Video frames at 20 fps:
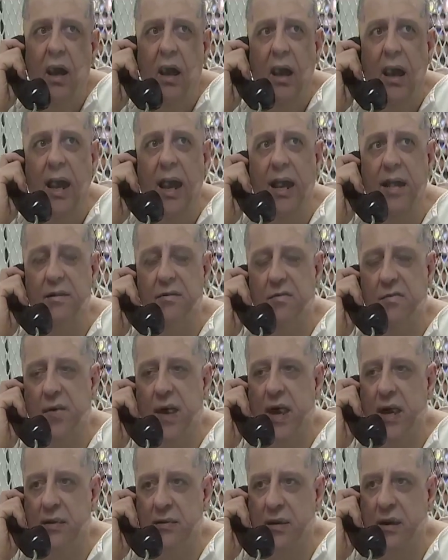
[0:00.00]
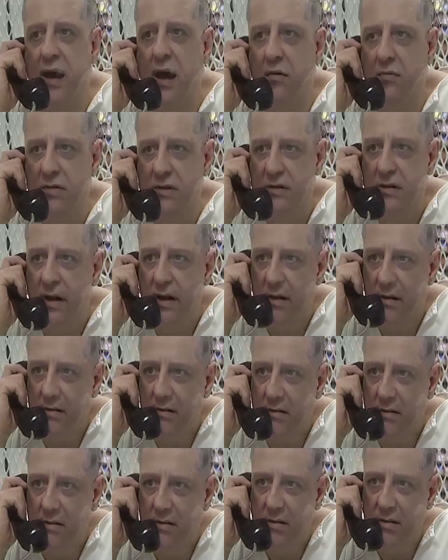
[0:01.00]
and the fact that I was
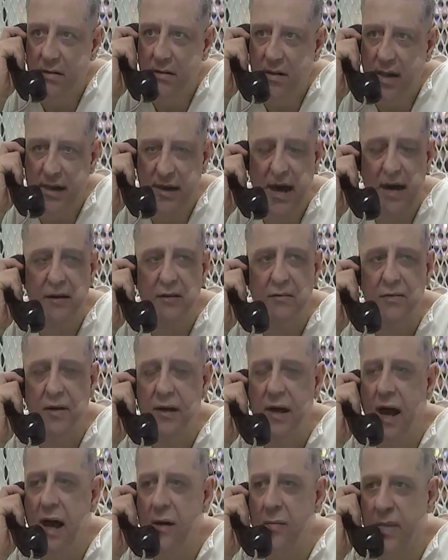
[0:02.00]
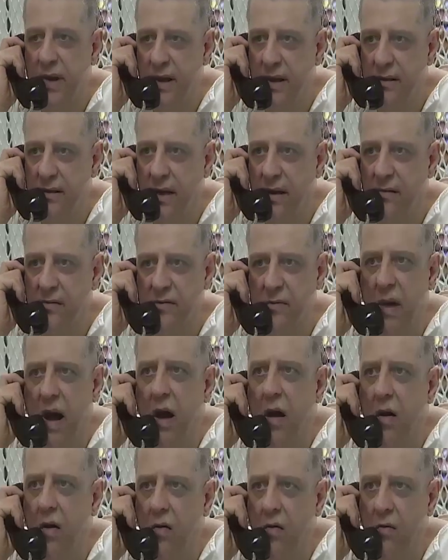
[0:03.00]
there. And I don't deny being there. It was
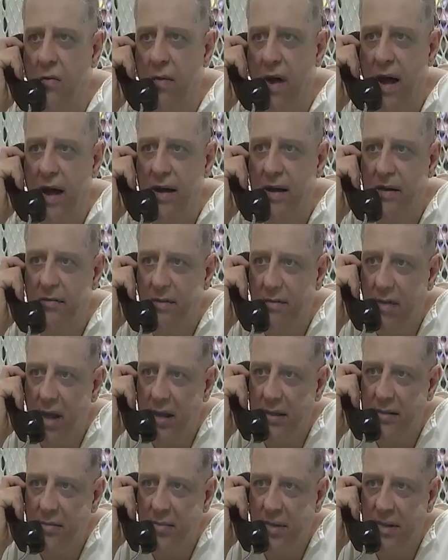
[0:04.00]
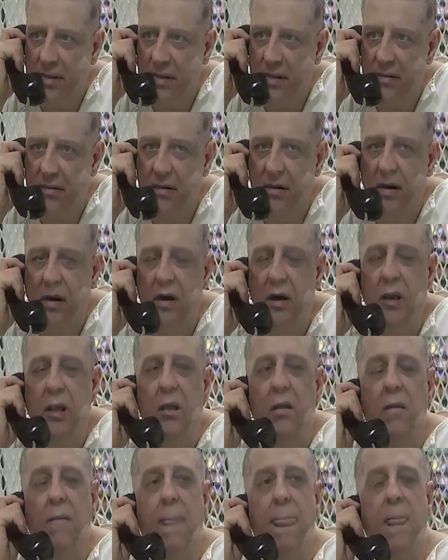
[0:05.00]
my home. I had every right to be there.
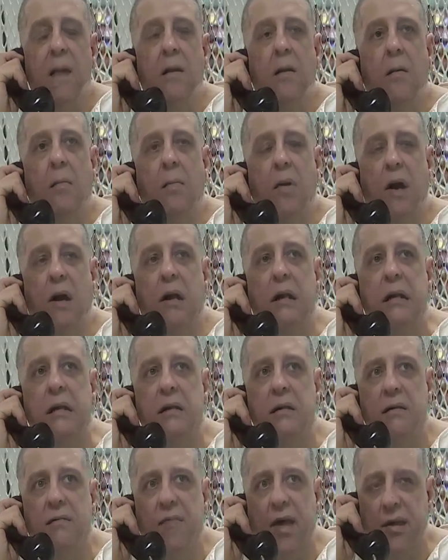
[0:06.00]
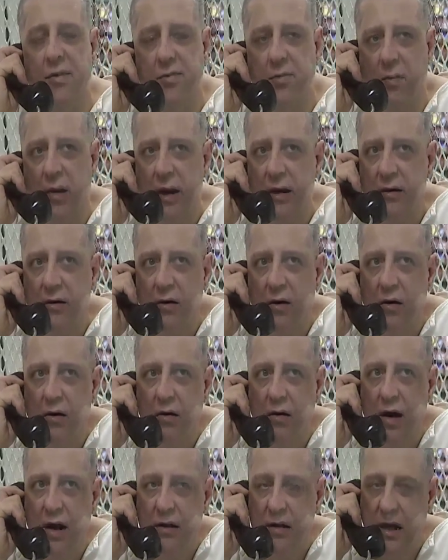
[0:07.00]
But they threatened
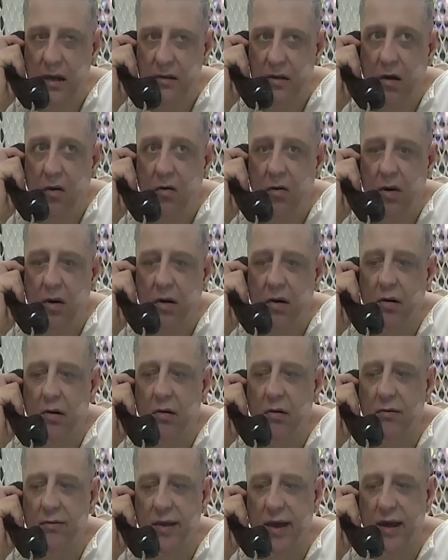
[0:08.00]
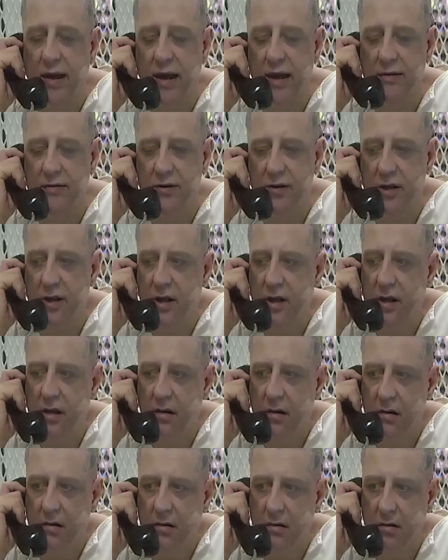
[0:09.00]
her, and they told her that if
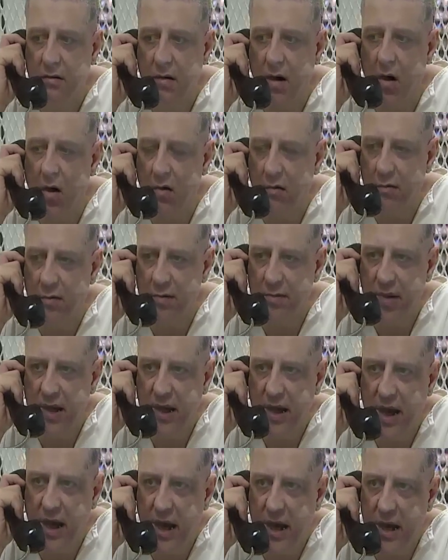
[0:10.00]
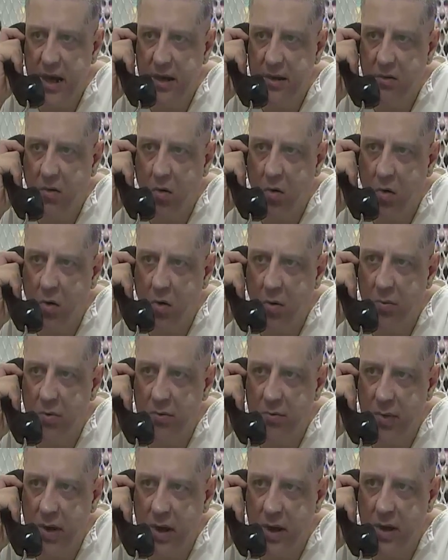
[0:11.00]
she offered me aid or
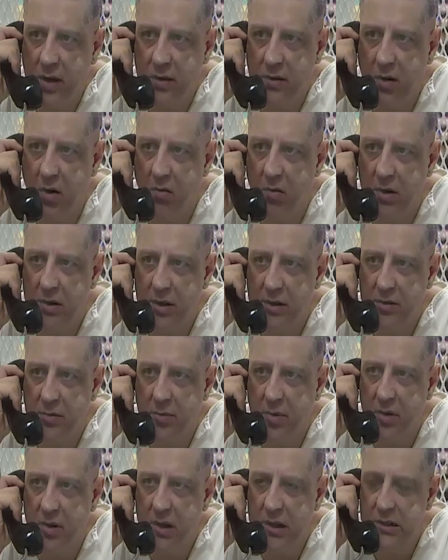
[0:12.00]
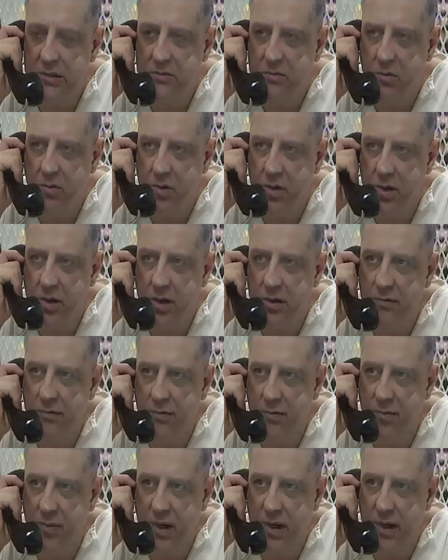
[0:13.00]
harbored me, knowing that the police were looking
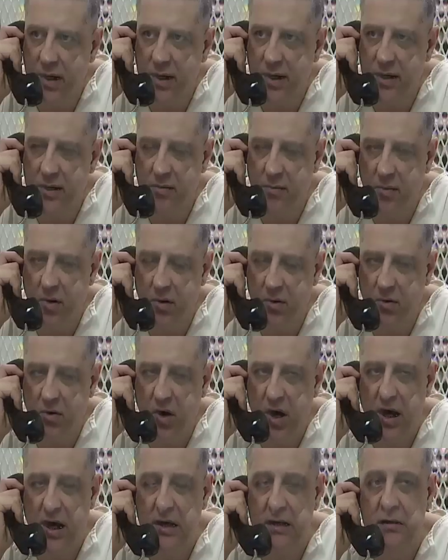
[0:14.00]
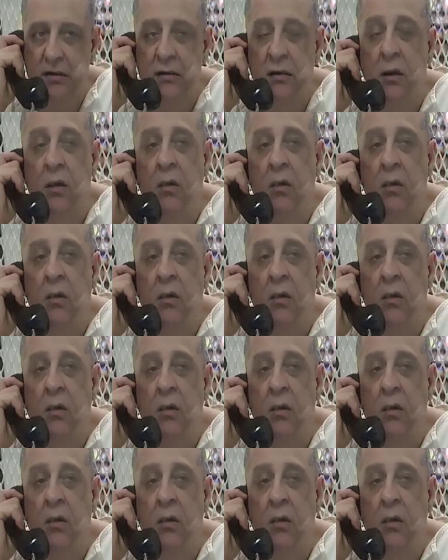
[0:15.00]
for me in a murder case,